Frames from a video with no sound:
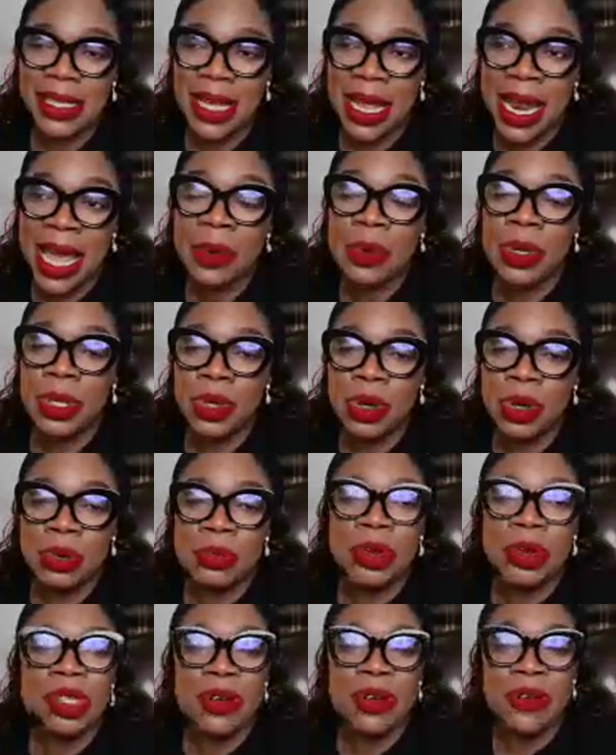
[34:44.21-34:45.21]
like we know,
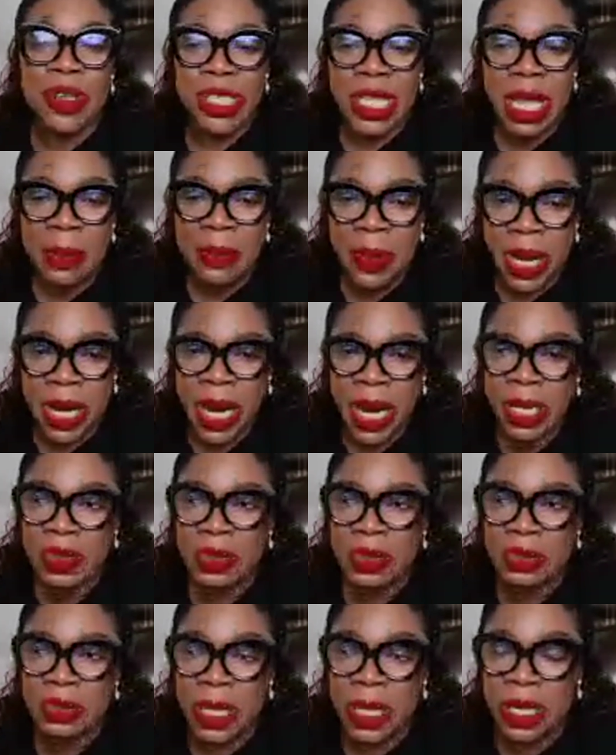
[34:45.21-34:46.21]
most of us that are pregnant
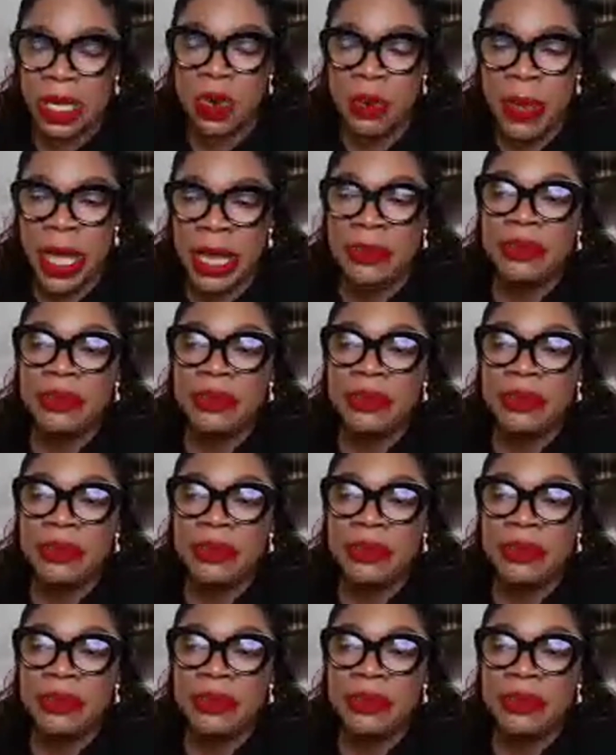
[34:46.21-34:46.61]
women